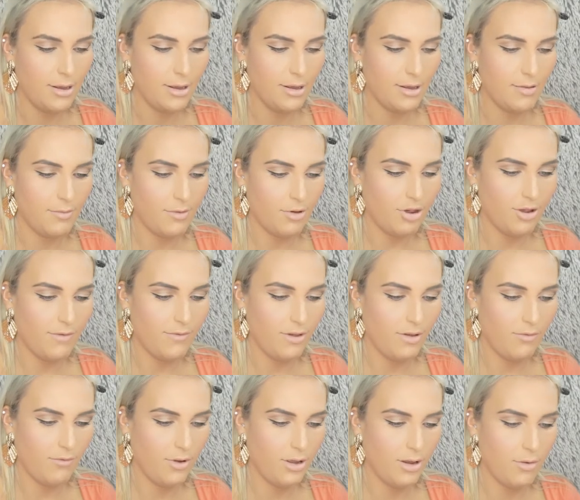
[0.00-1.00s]
especially if
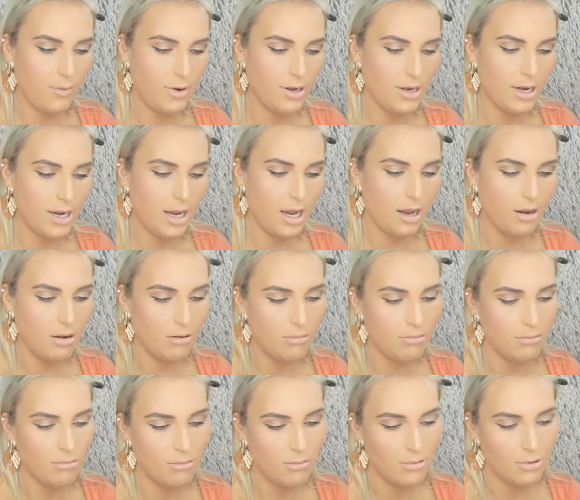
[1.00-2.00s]
it's really windy
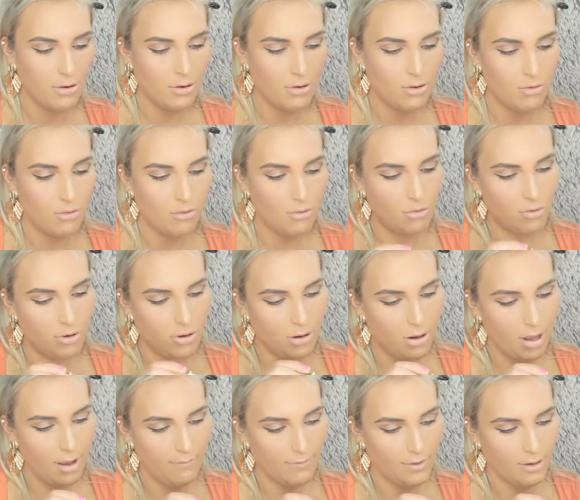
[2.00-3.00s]
or you're
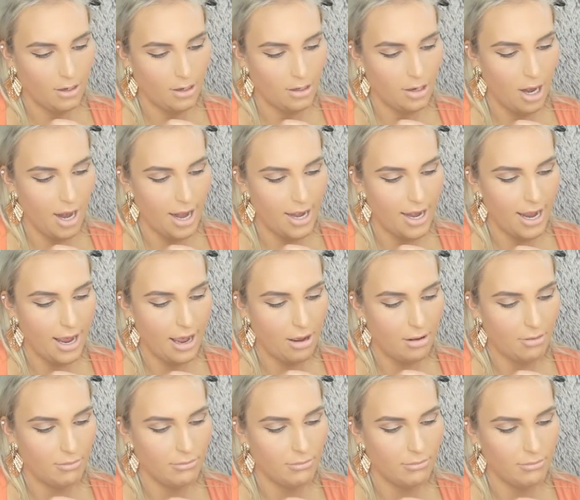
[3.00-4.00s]
having a night
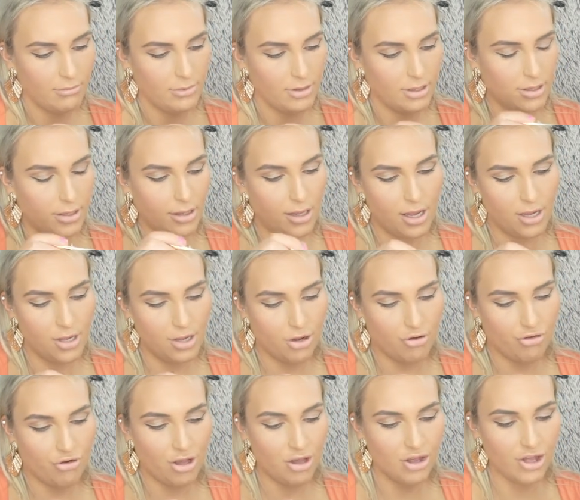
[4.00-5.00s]
out and you
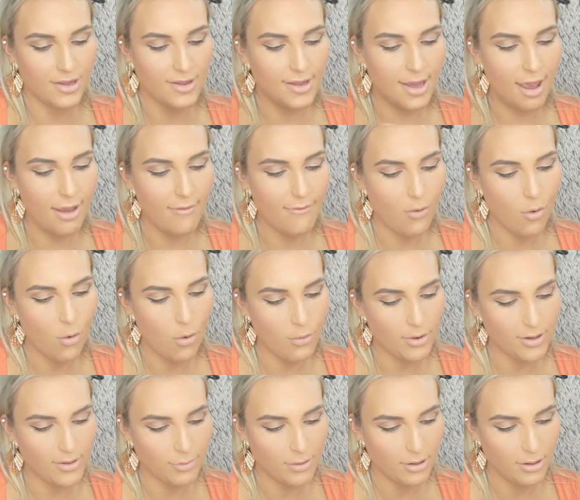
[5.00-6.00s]
don't trust yourself.
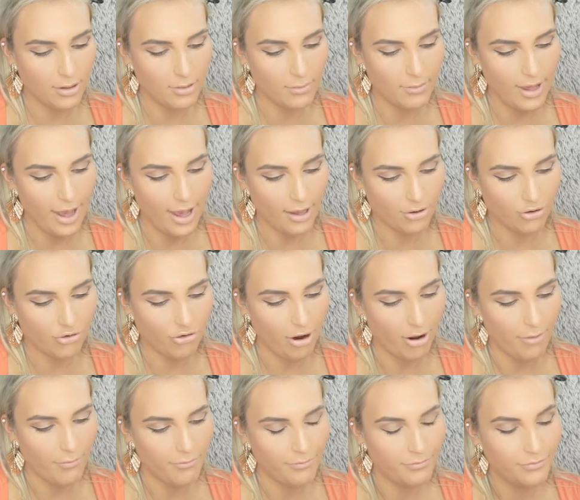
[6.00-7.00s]
Always put a little bit
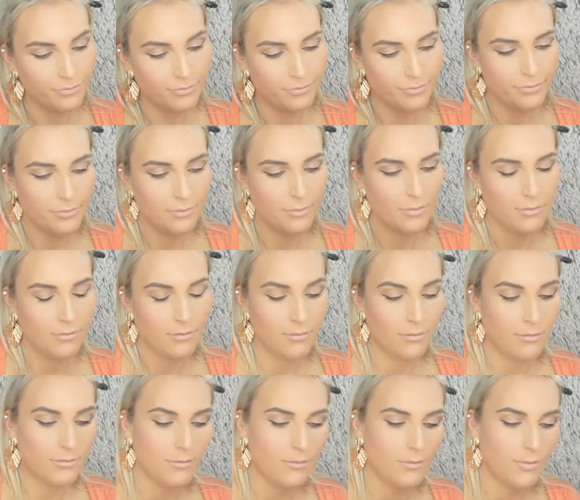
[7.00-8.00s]
extra.
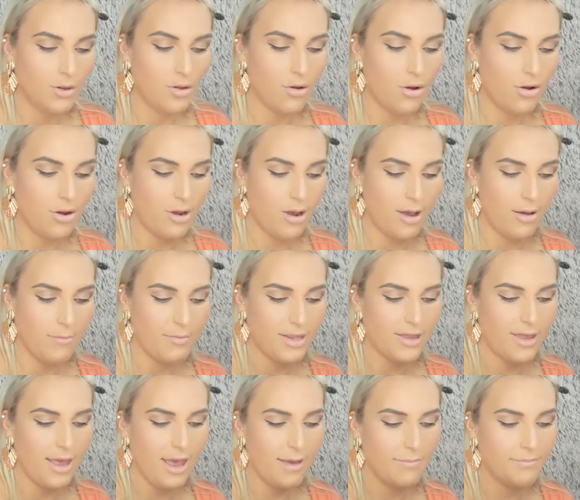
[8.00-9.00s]
No harm
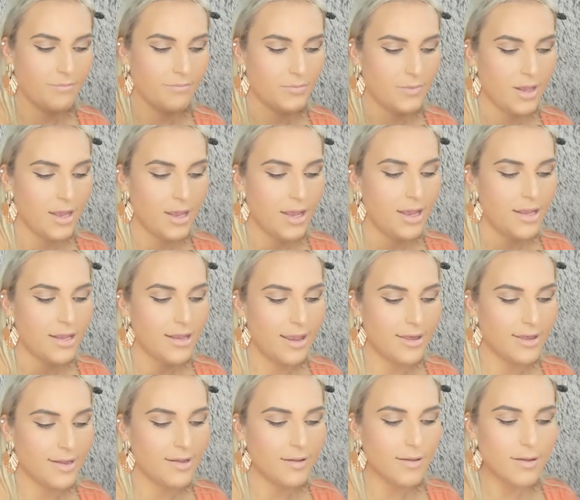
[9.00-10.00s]
in that. Now
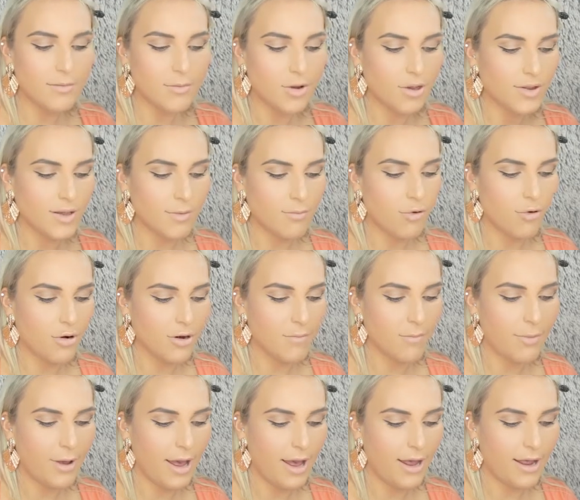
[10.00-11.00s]
this is the most
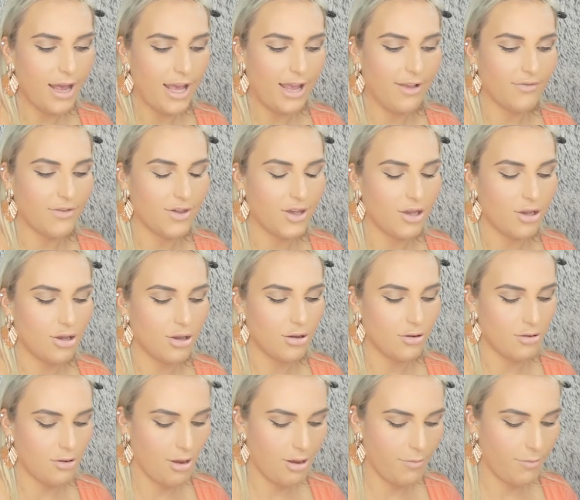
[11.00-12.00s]
important part after
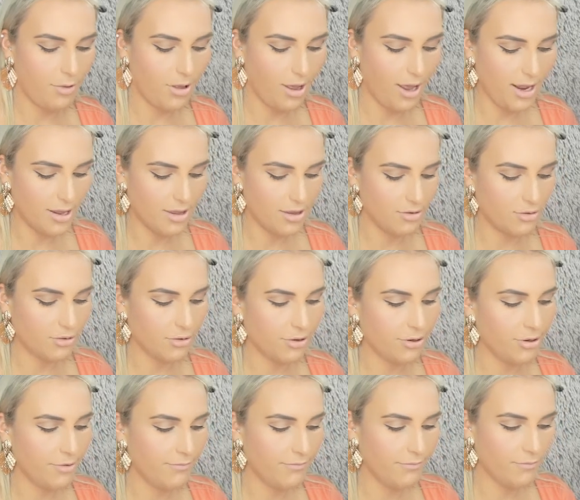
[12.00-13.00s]
you apply the
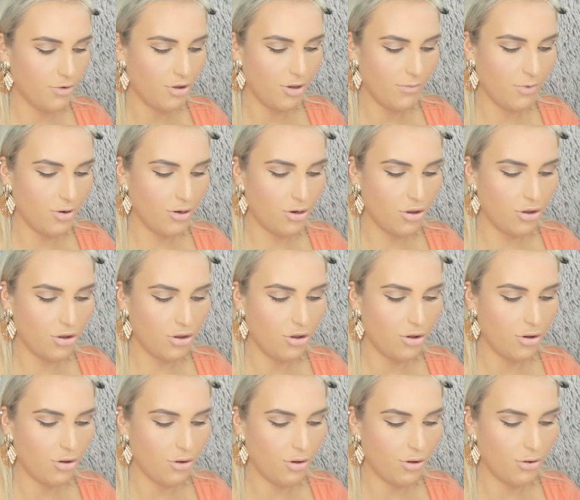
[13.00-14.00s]
glue, which I'm going to
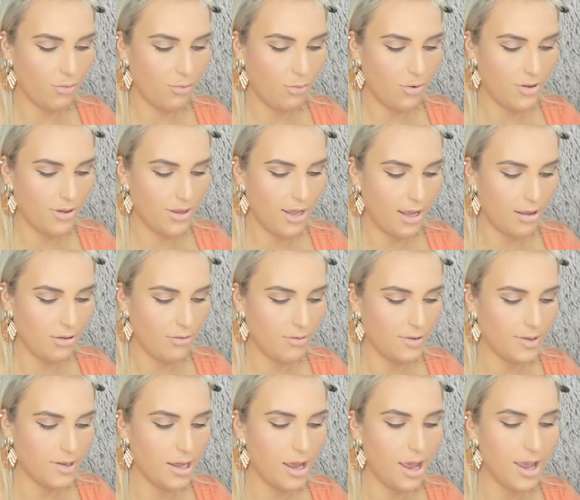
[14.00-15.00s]
show you what that
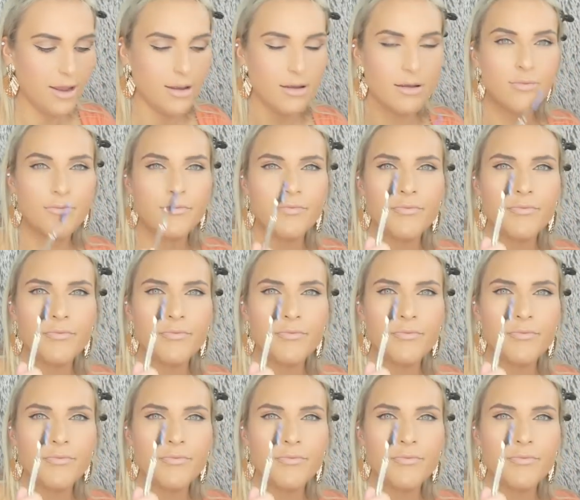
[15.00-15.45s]
looks like.